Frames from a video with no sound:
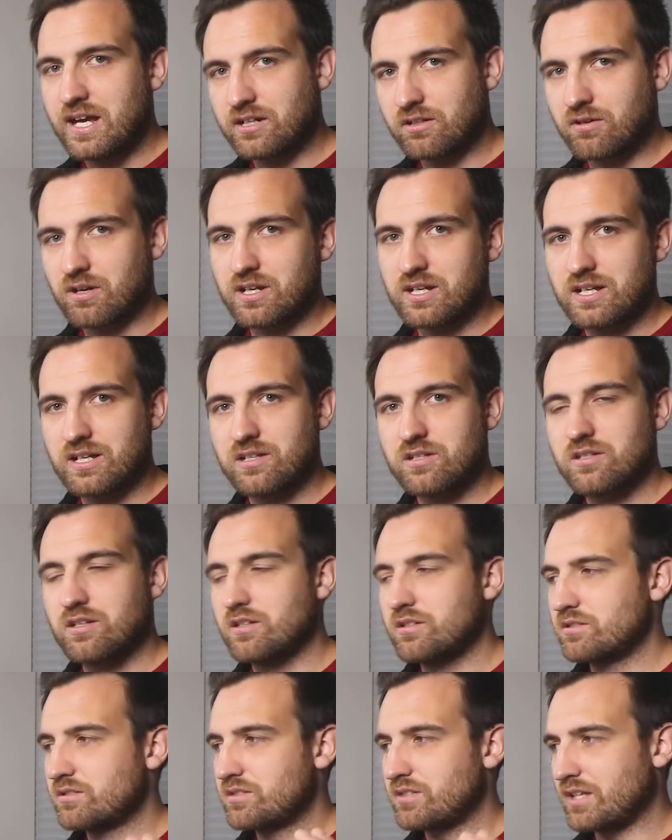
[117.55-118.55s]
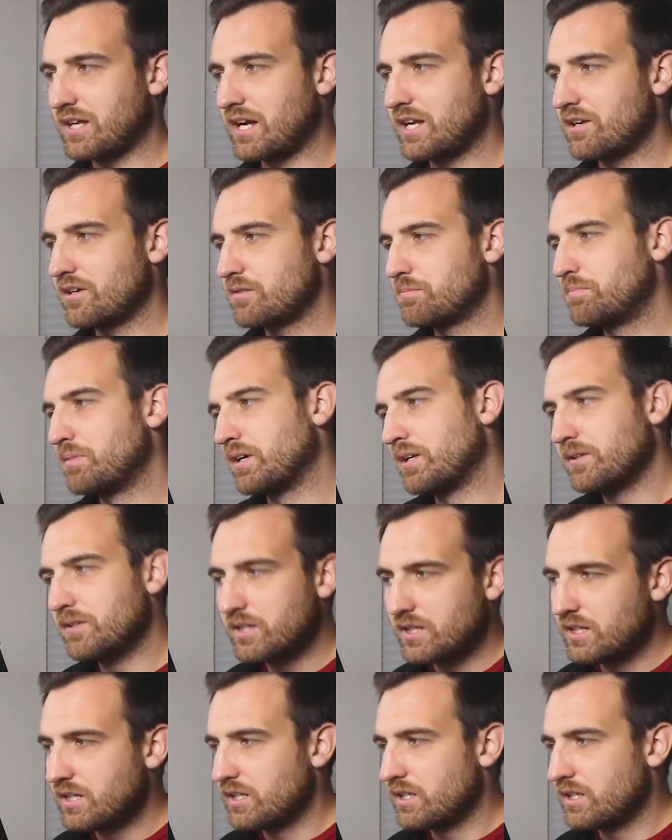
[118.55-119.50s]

that gradient slider, but